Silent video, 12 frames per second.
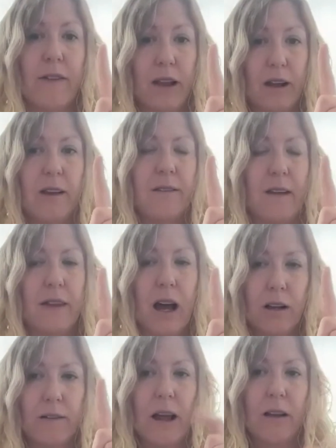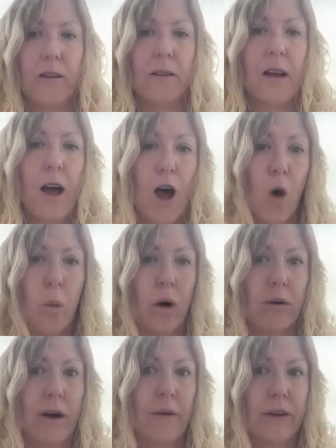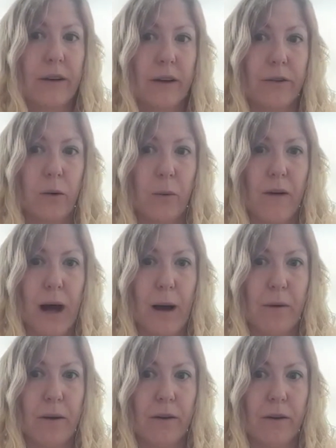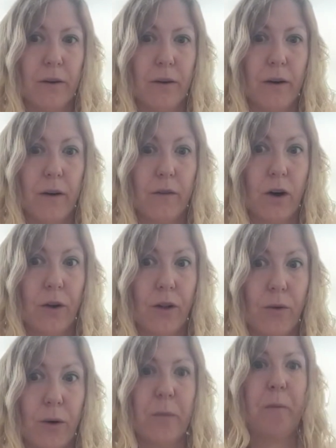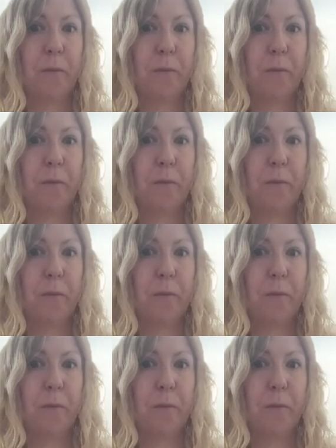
And like I said, that'll tell us what gravitational wave happened to have gone through.